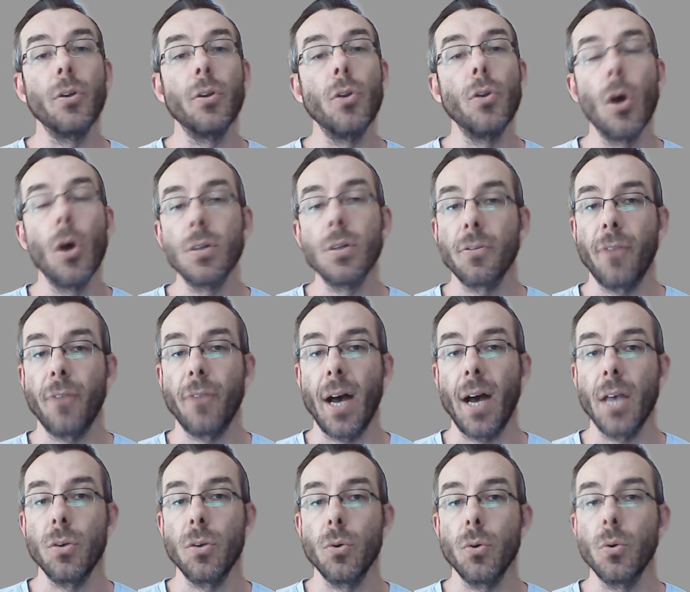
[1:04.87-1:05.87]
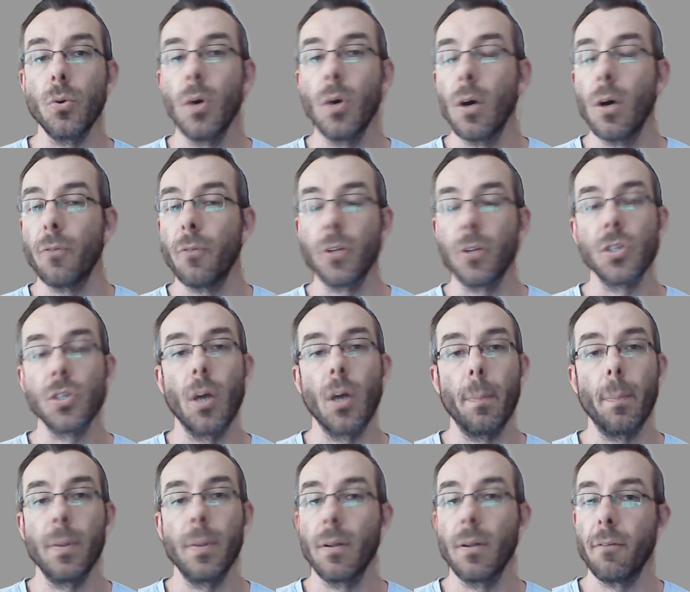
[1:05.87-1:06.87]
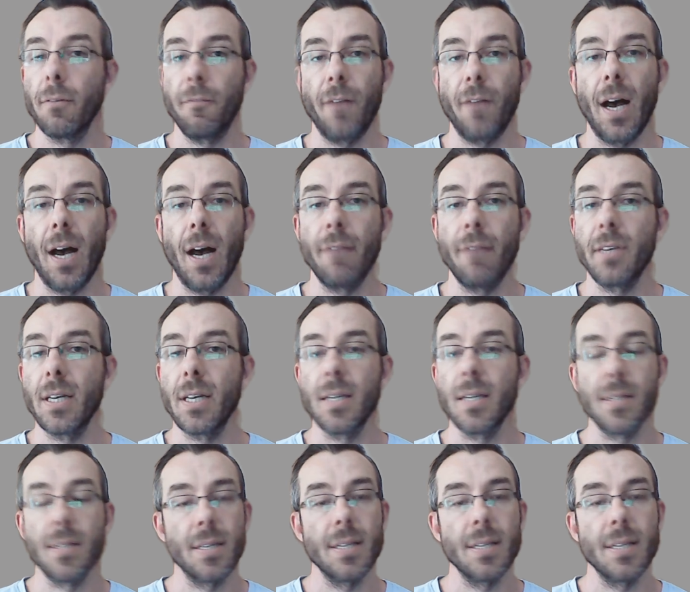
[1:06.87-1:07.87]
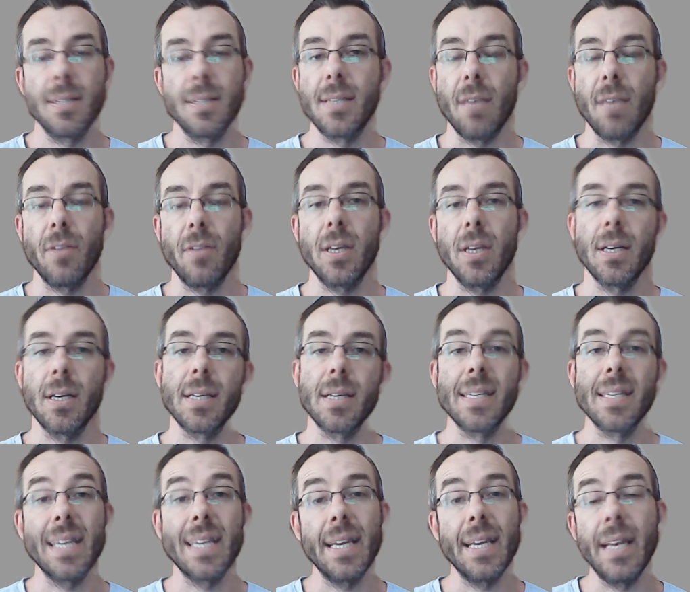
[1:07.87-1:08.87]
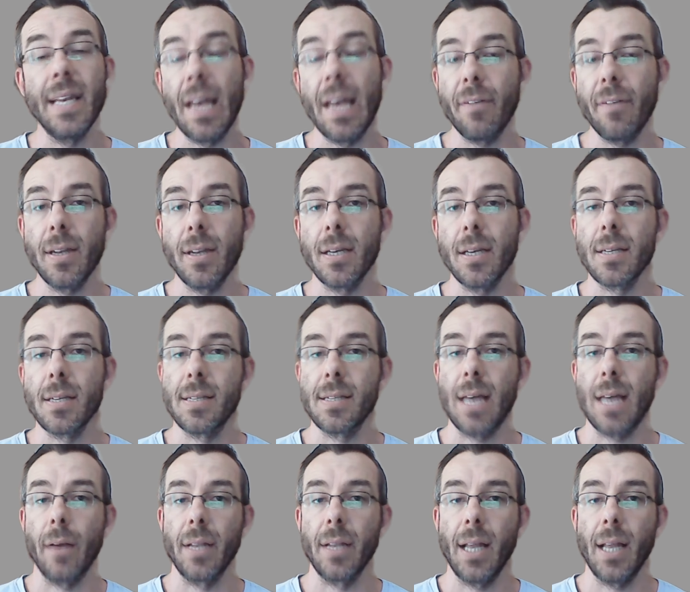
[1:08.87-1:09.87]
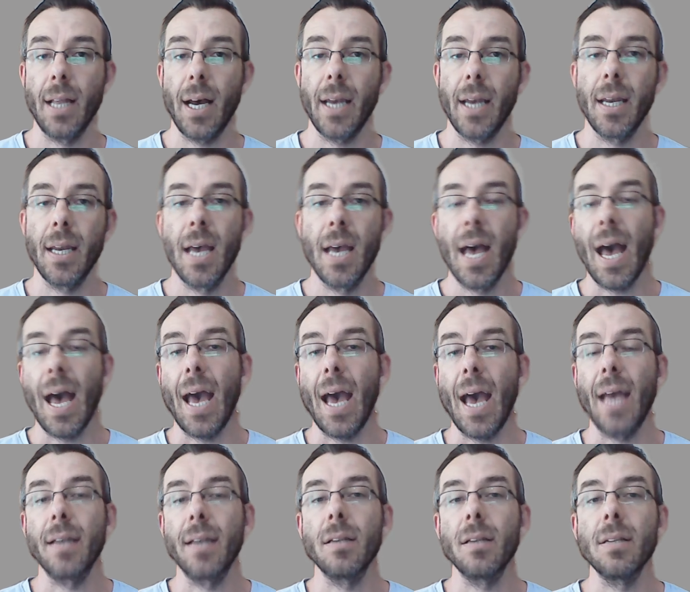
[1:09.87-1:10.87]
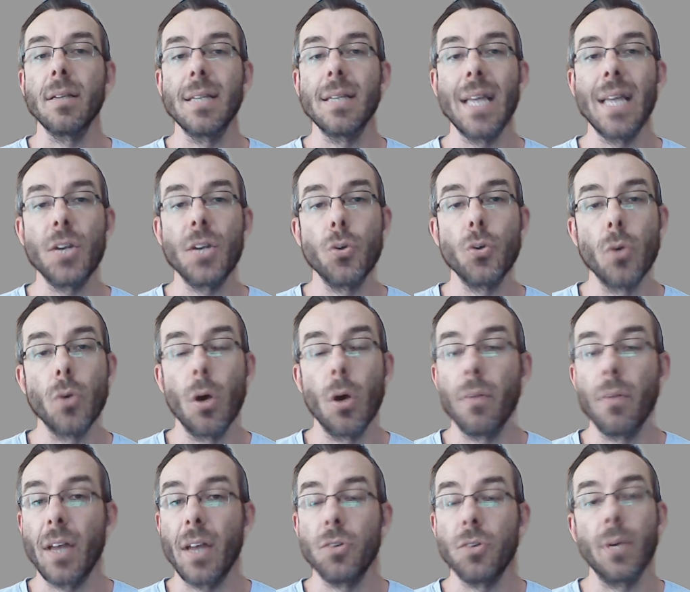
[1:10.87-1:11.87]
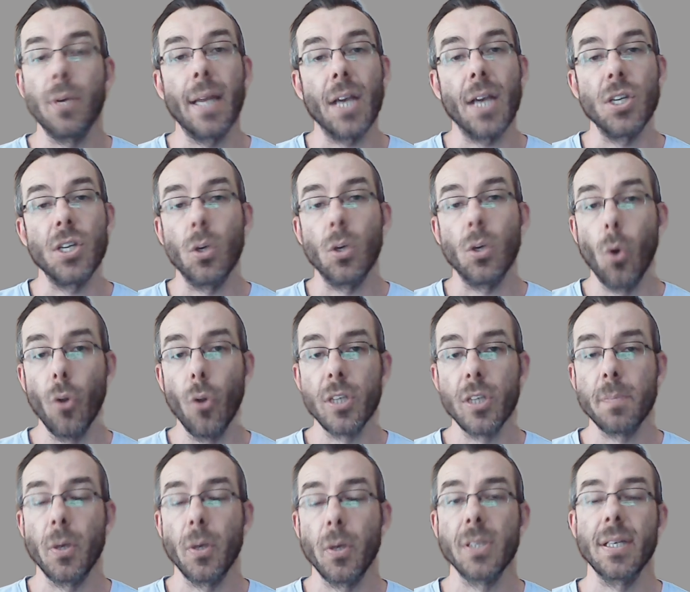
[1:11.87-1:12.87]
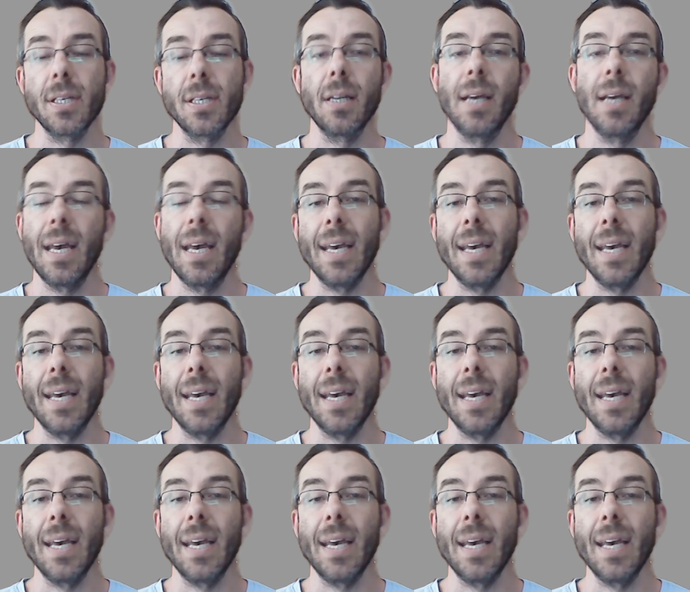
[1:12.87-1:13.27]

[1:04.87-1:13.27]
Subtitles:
notify you, for example, 5 years, 7 years, 11 years down the line, and let you know that you can actually call this person.